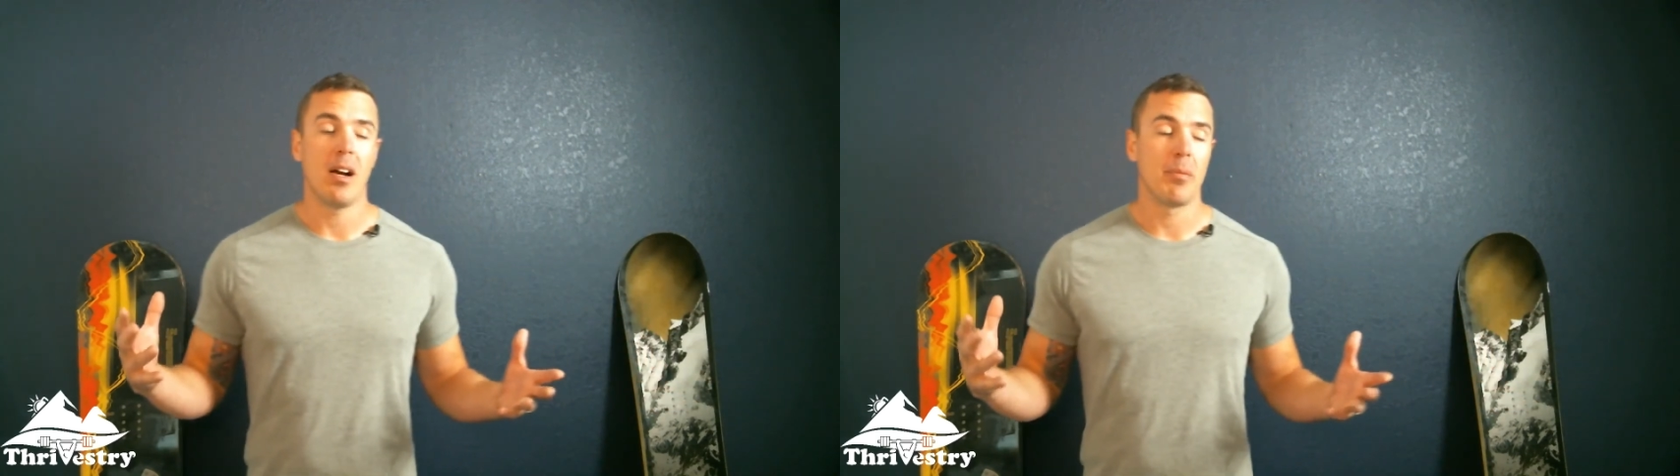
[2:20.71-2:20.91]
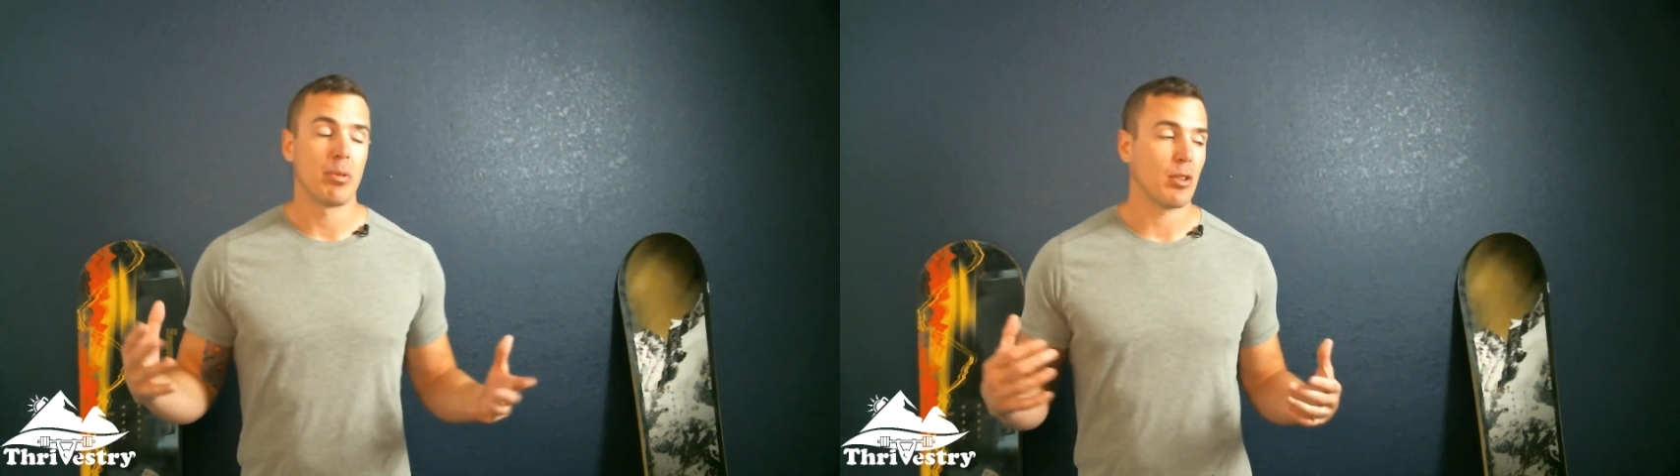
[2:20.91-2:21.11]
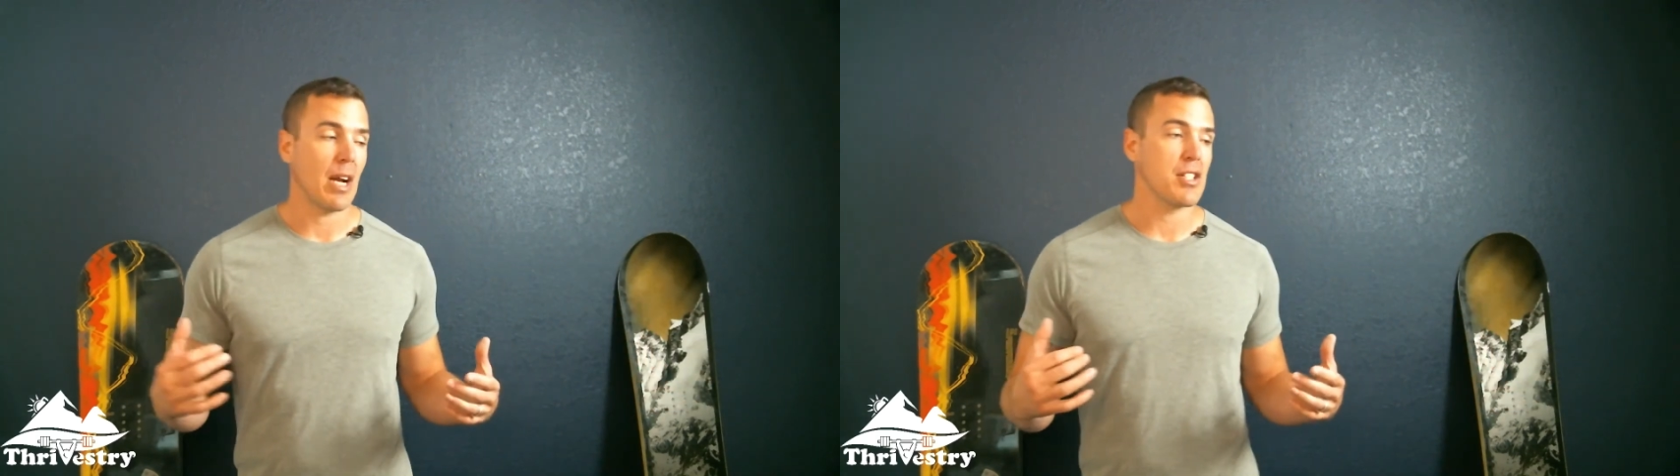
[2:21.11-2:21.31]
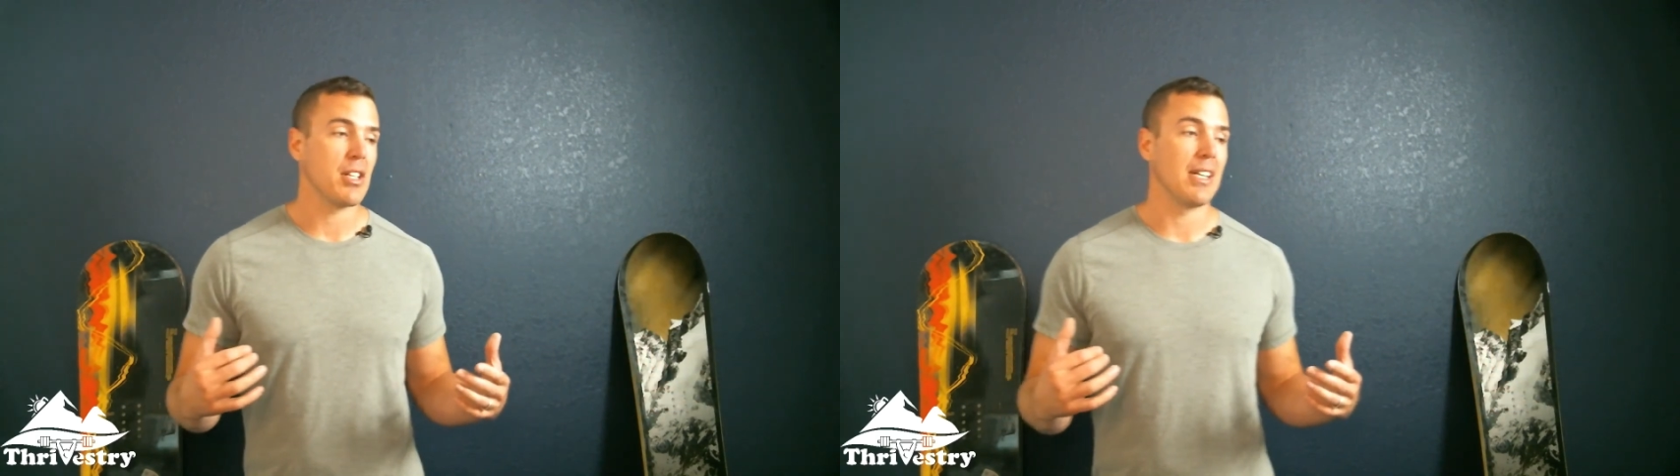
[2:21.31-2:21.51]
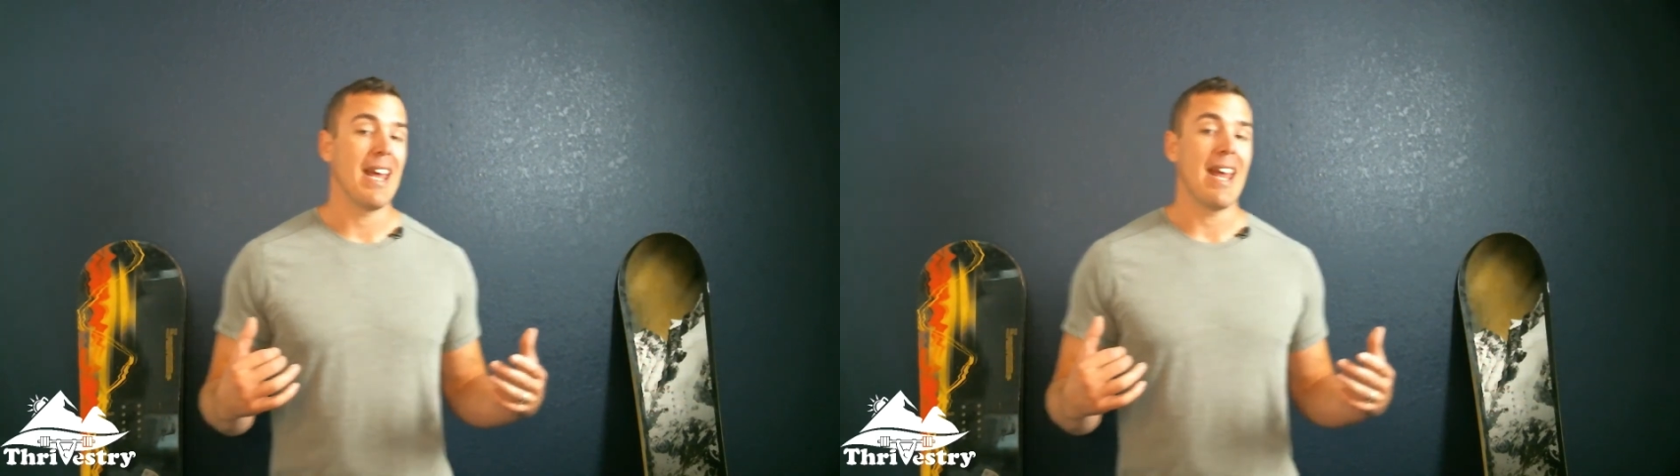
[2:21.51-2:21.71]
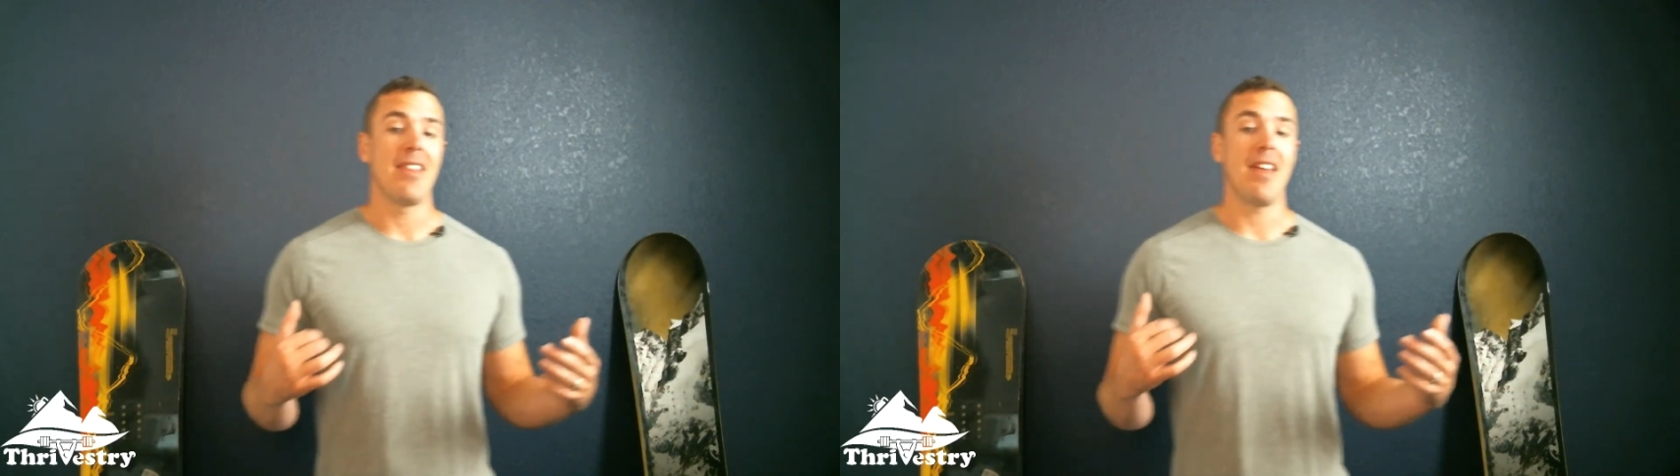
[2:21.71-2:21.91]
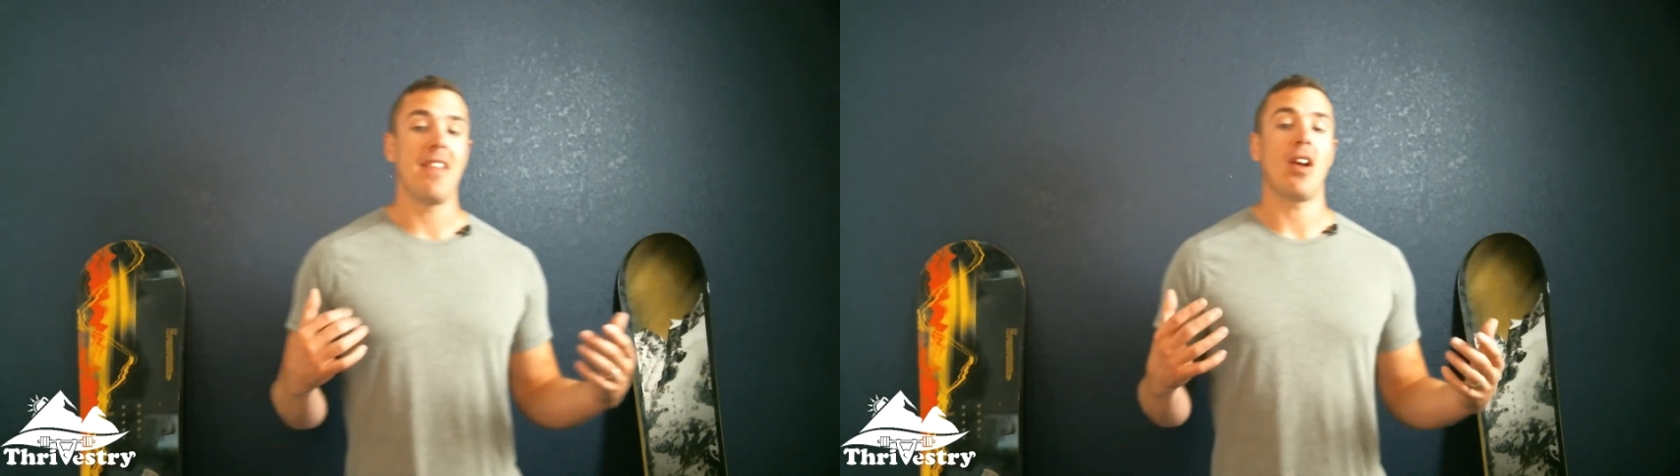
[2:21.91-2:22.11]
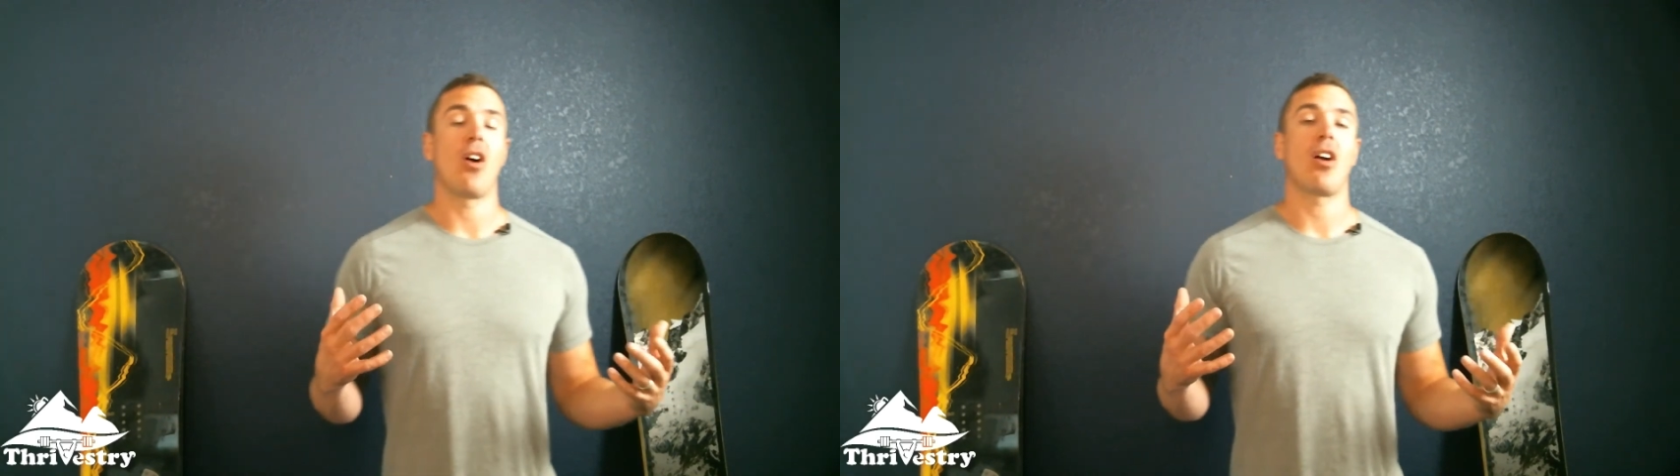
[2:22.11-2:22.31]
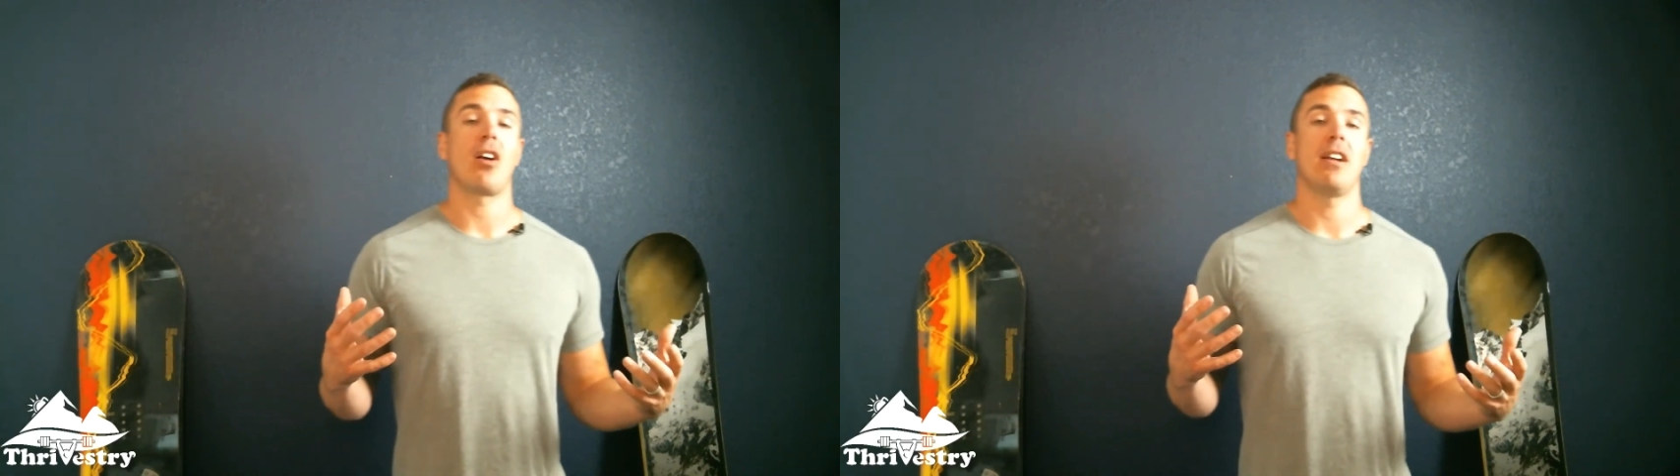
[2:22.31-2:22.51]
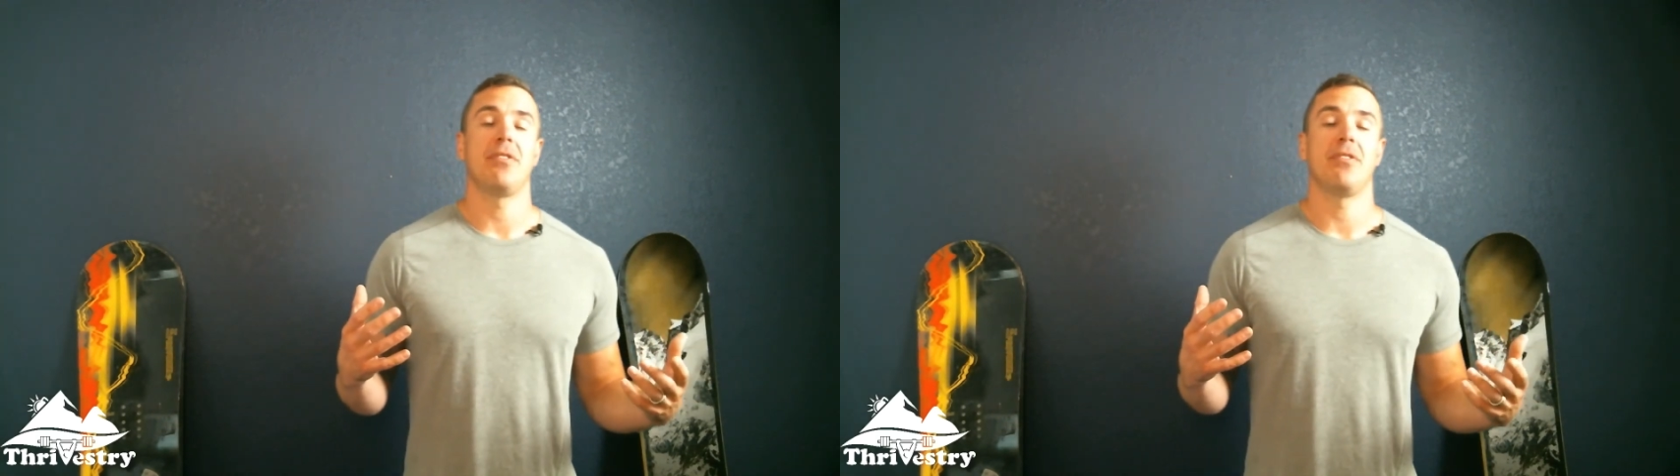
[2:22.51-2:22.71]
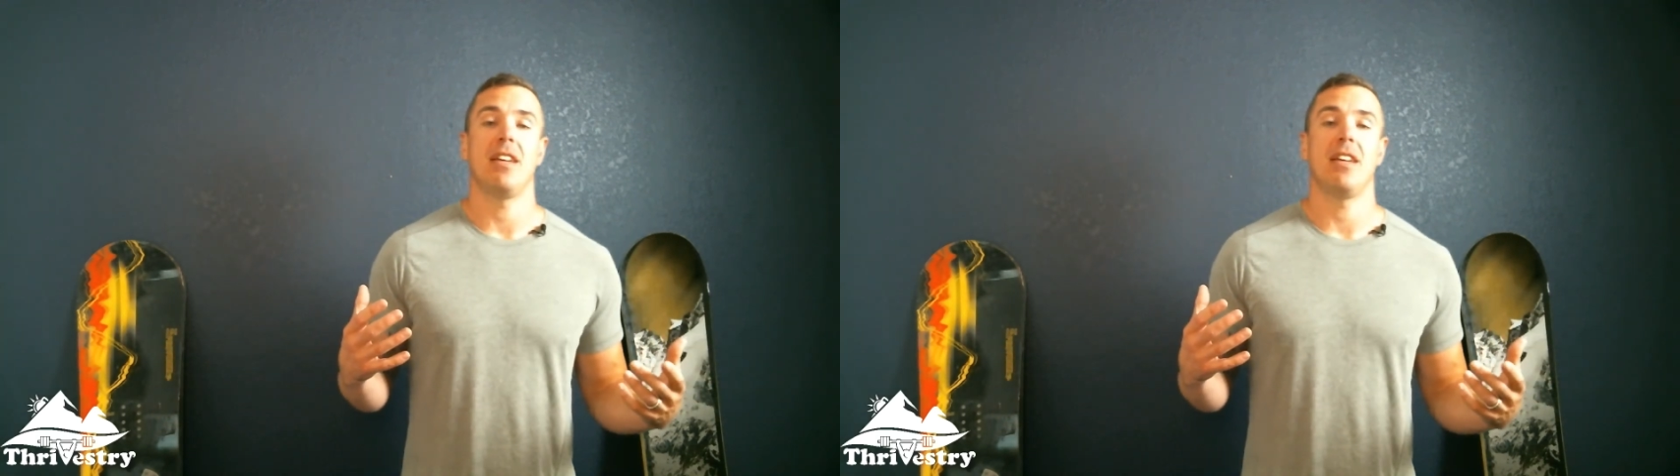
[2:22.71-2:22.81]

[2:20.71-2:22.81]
progression than they are if